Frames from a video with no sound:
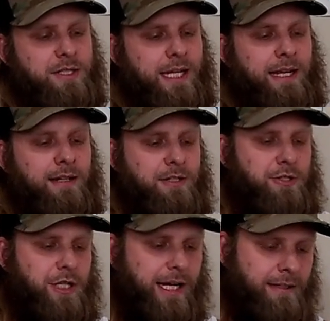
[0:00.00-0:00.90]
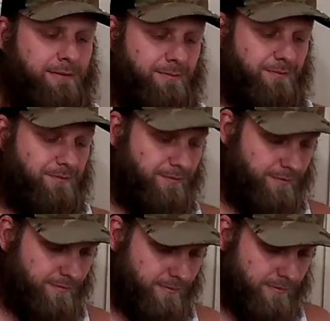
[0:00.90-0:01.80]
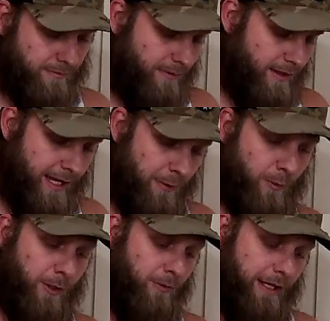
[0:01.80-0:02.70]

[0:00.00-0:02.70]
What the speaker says: skinless chicken, and we're